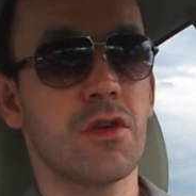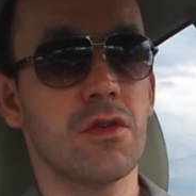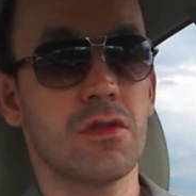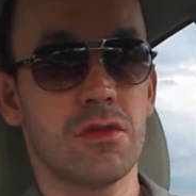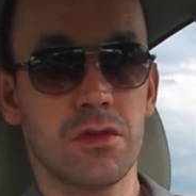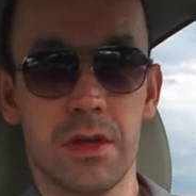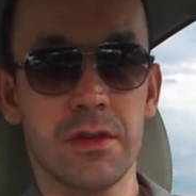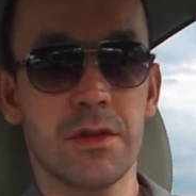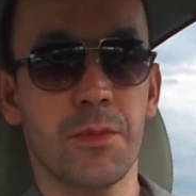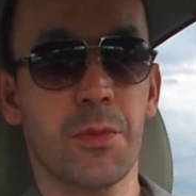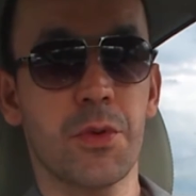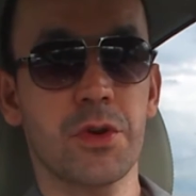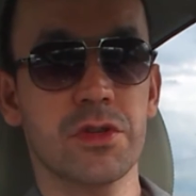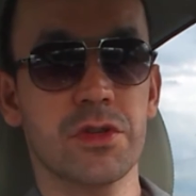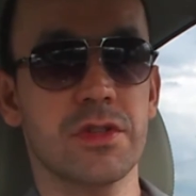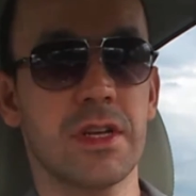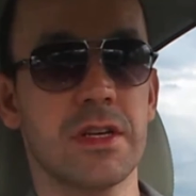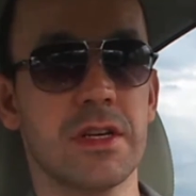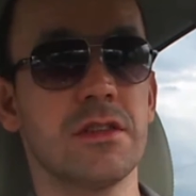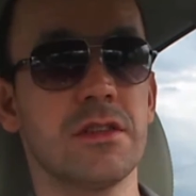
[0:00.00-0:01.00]
The
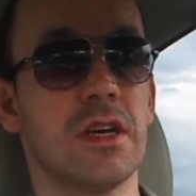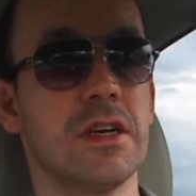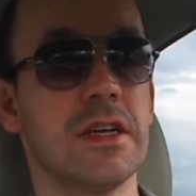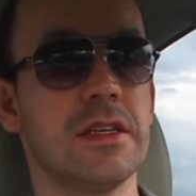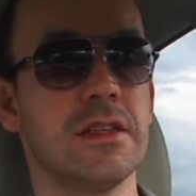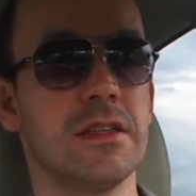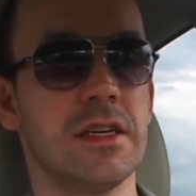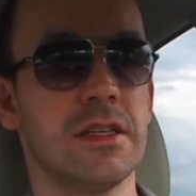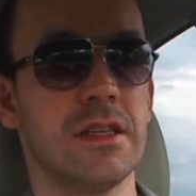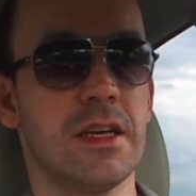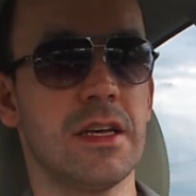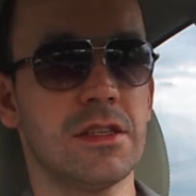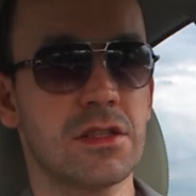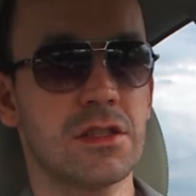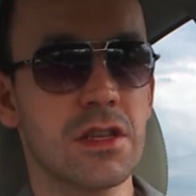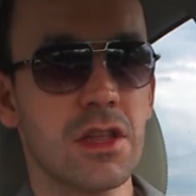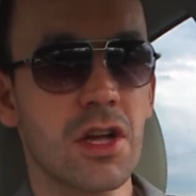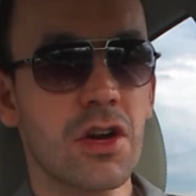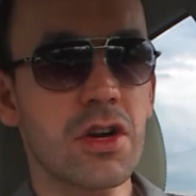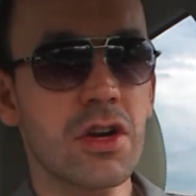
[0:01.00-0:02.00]
person
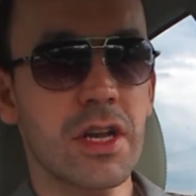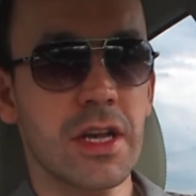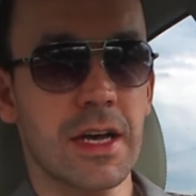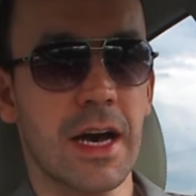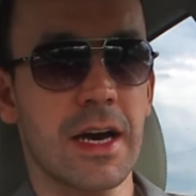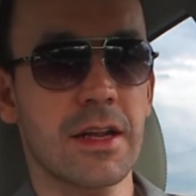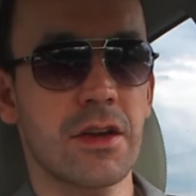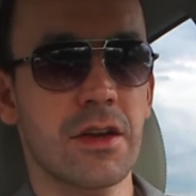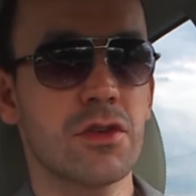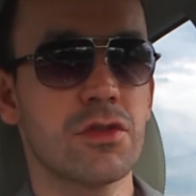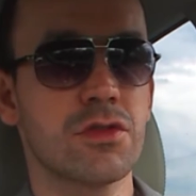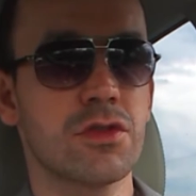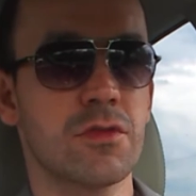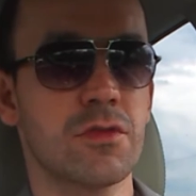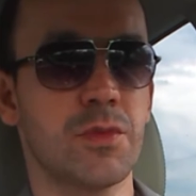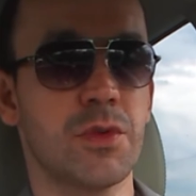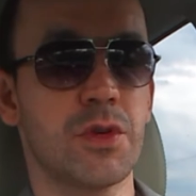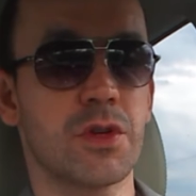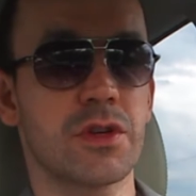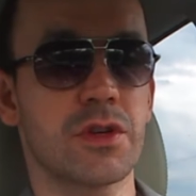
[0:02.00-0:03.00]
that's learning how to use
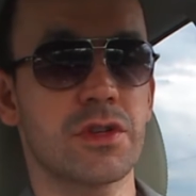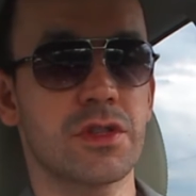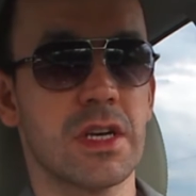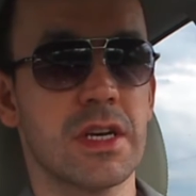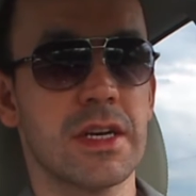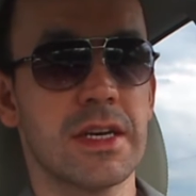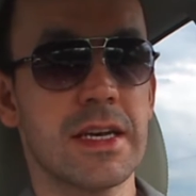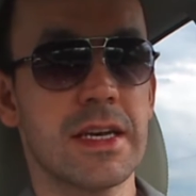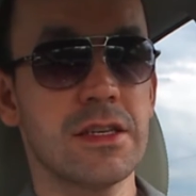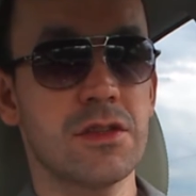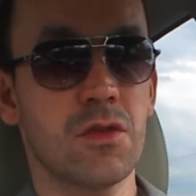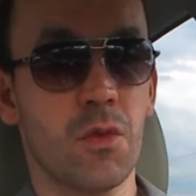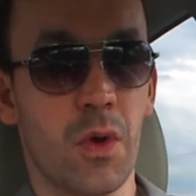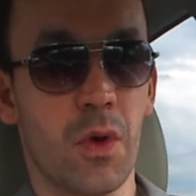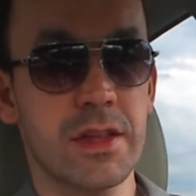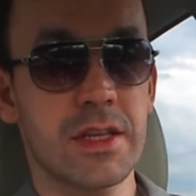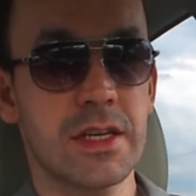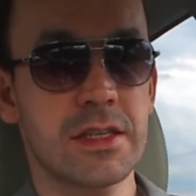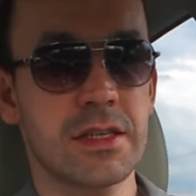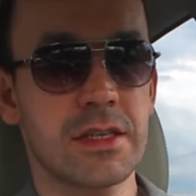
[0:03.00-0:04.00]
computers is the
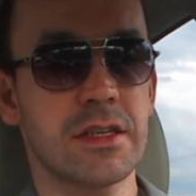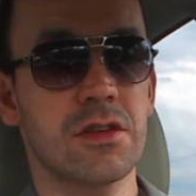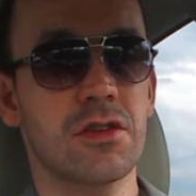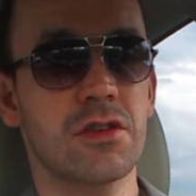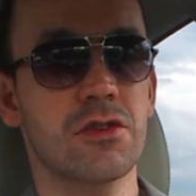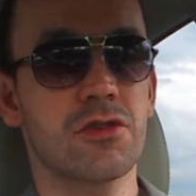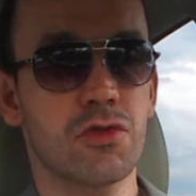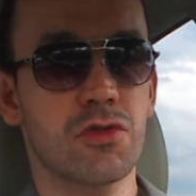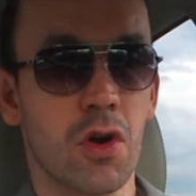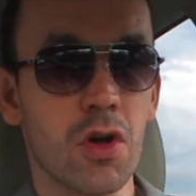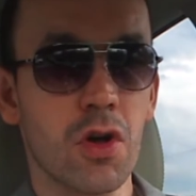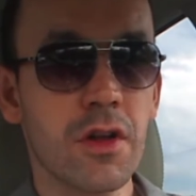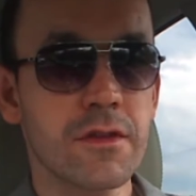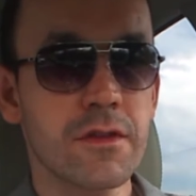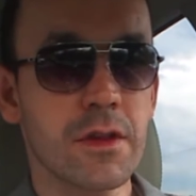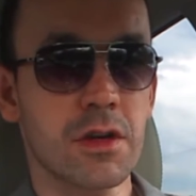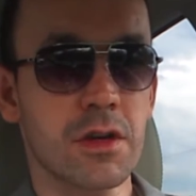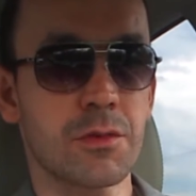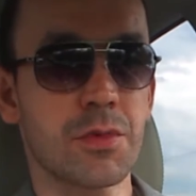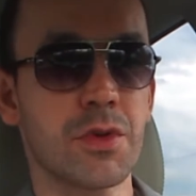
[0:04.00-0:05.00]
one that's in control
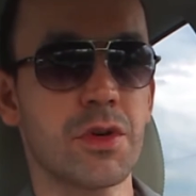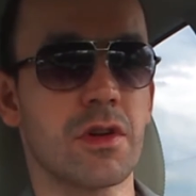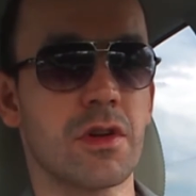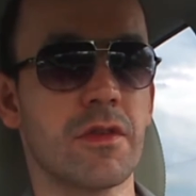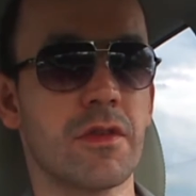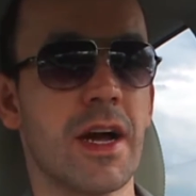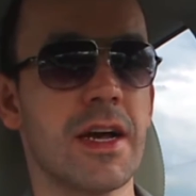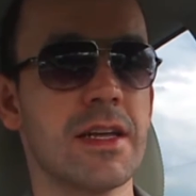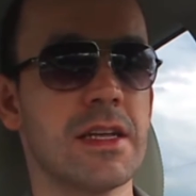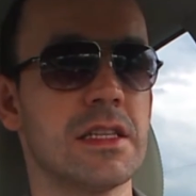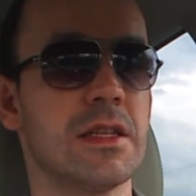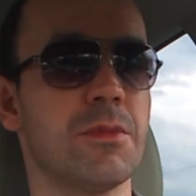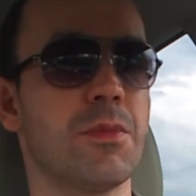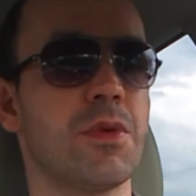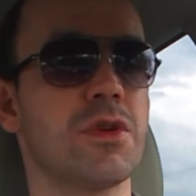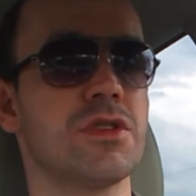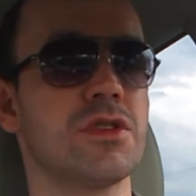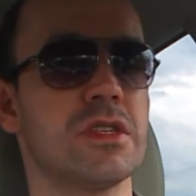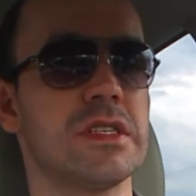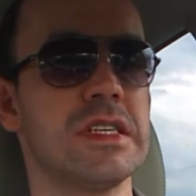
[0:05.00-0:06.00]
of the computer, right? And the
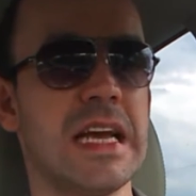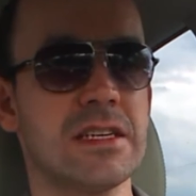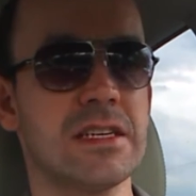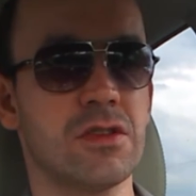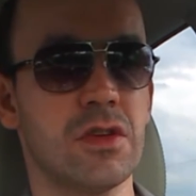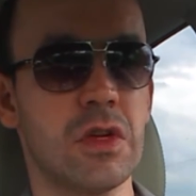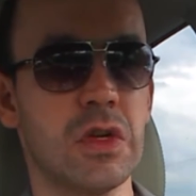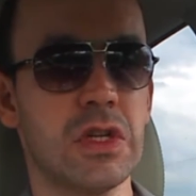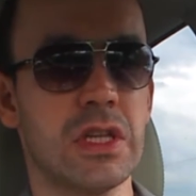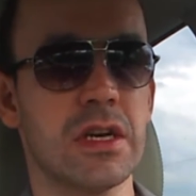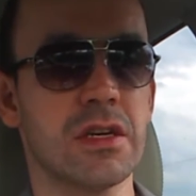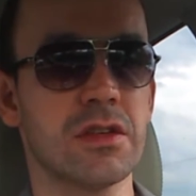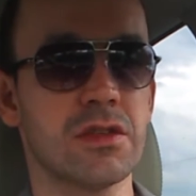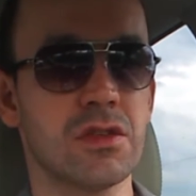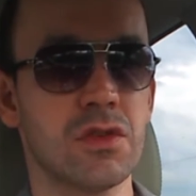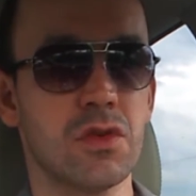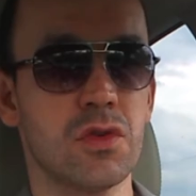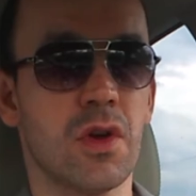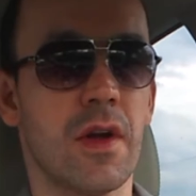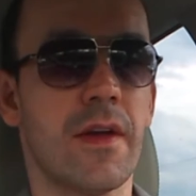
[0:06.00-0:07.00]
person next to you
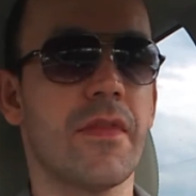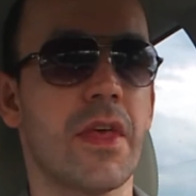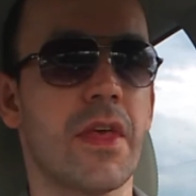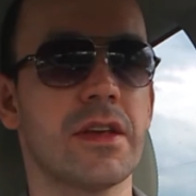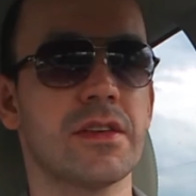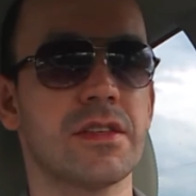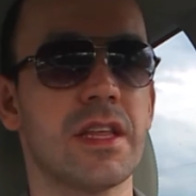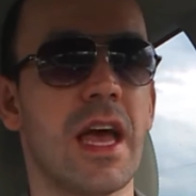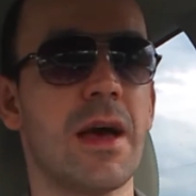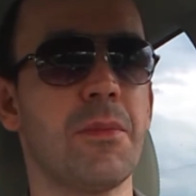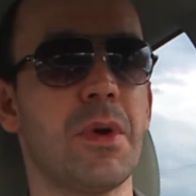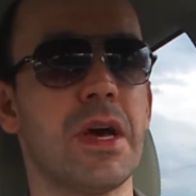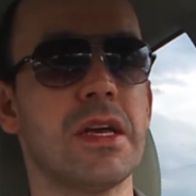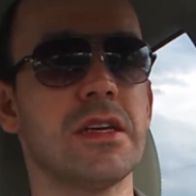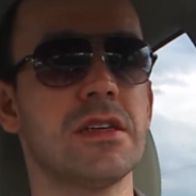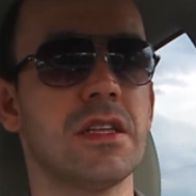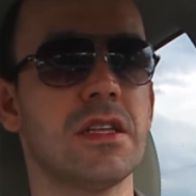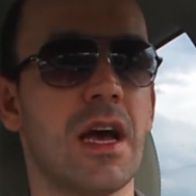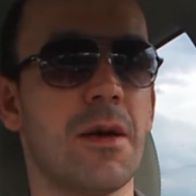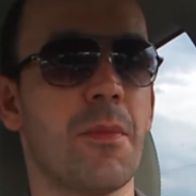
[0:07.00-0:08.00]
tells you step
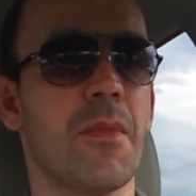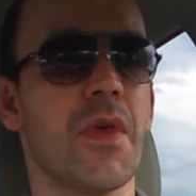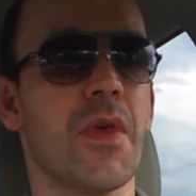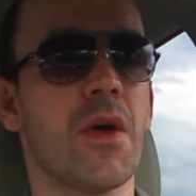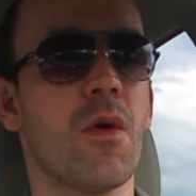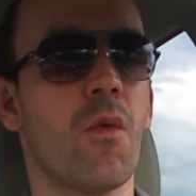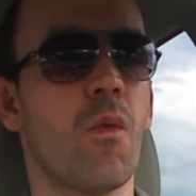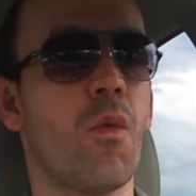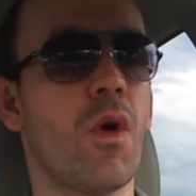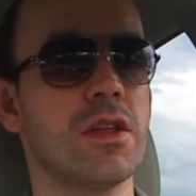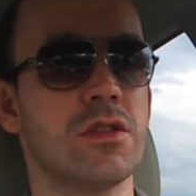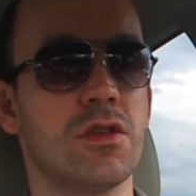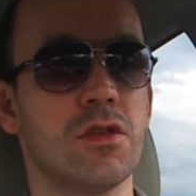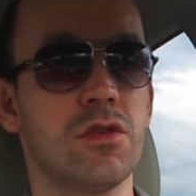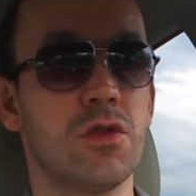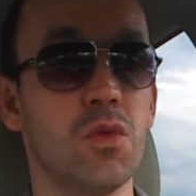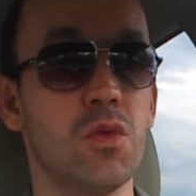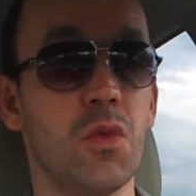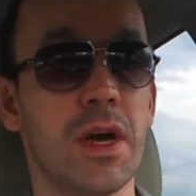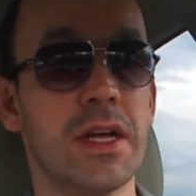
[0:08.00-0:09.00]
by step what
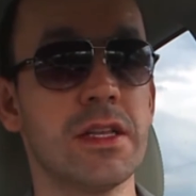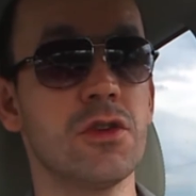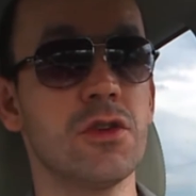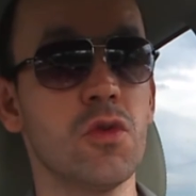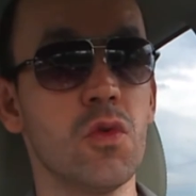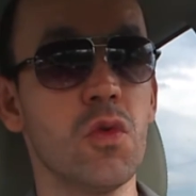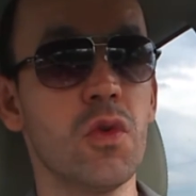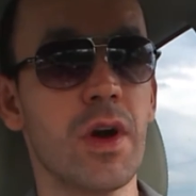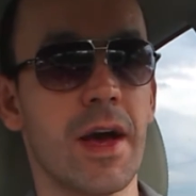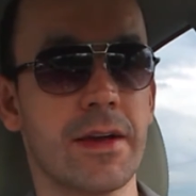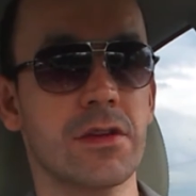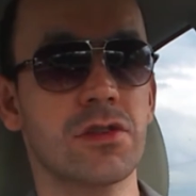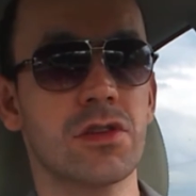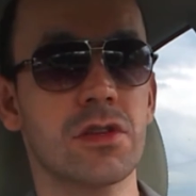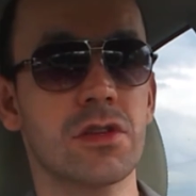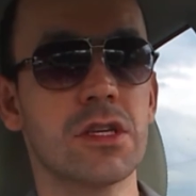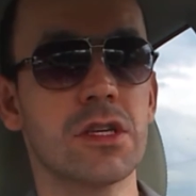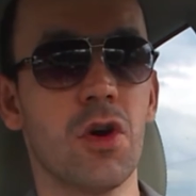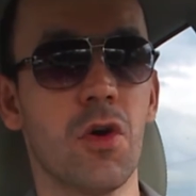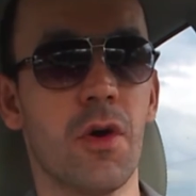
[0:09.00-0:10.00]
to do, and you
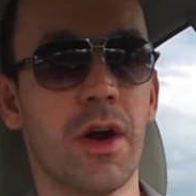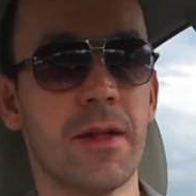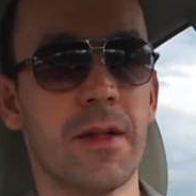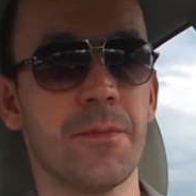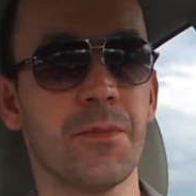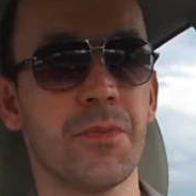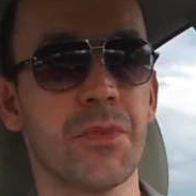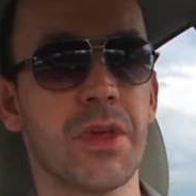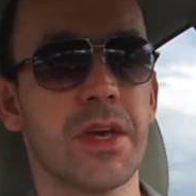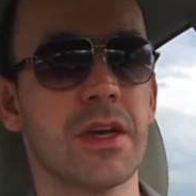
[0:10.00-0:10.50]
actually do it.